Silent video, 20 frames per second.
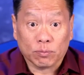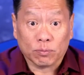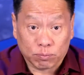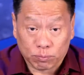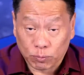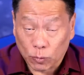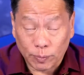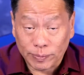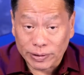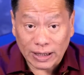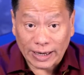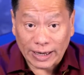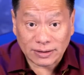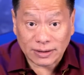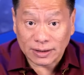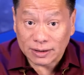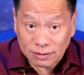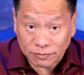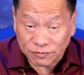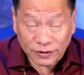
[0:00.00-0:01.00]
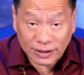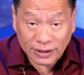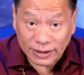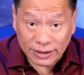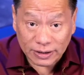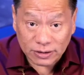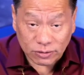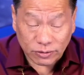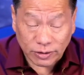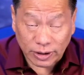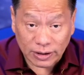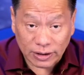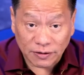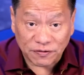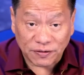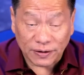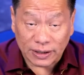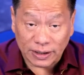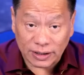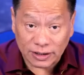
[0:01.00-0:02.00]
mobilizing feelings or creating
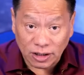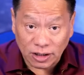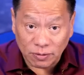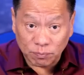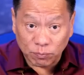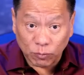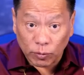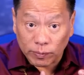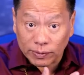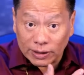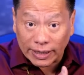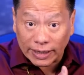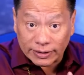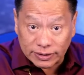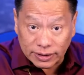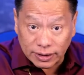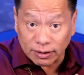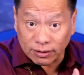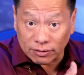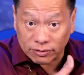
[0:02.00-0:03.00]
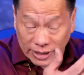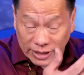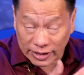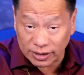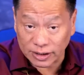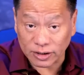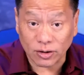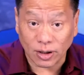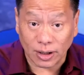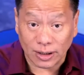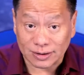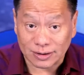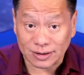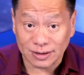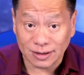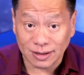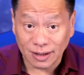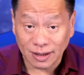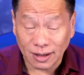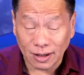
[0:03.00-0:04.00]
feelings, mobilizing and creating
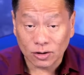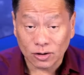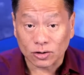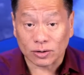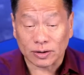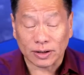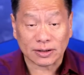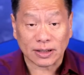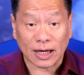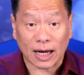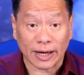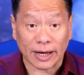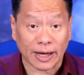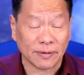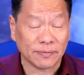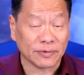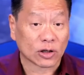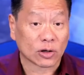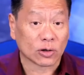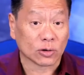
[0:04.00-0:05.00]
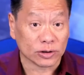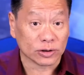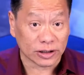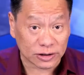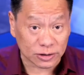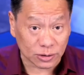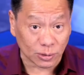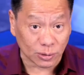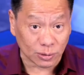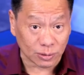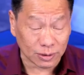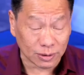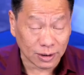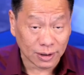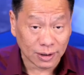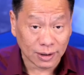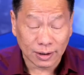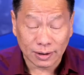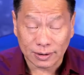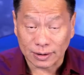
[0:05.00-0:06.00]
thoughts. So this I am is called the soul.
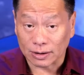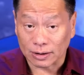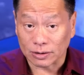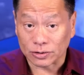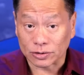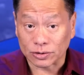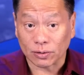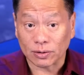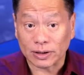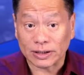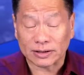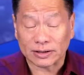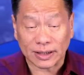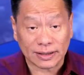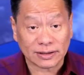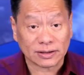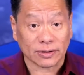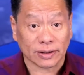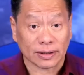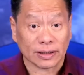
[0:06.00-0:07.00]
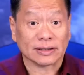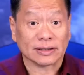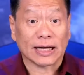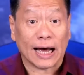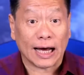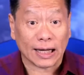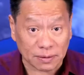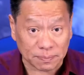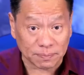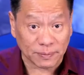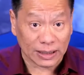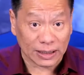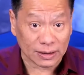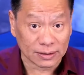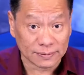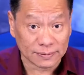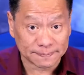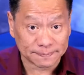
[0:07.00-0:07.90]
Now the soul in Sanskrit is Atma.